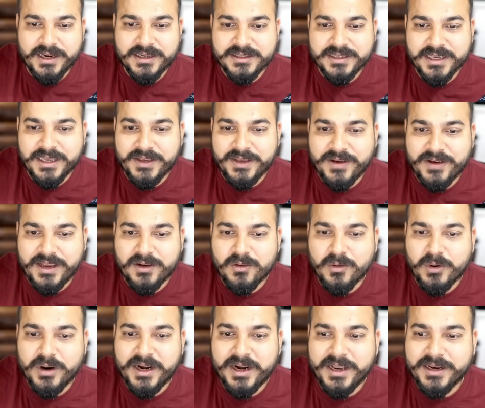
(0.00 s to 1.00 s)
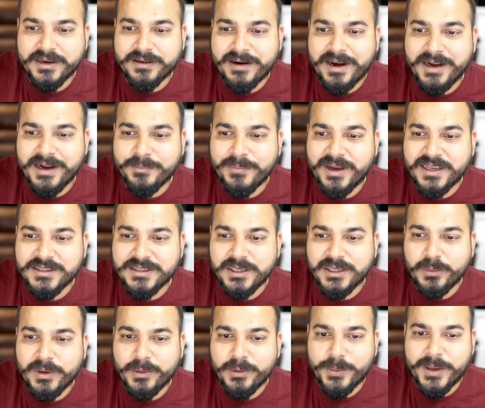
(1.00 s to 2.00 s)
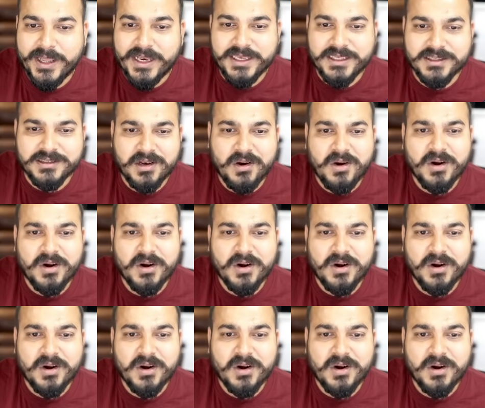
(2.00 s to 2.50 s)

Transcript: Let's say if I go ahead and write my SQL queries,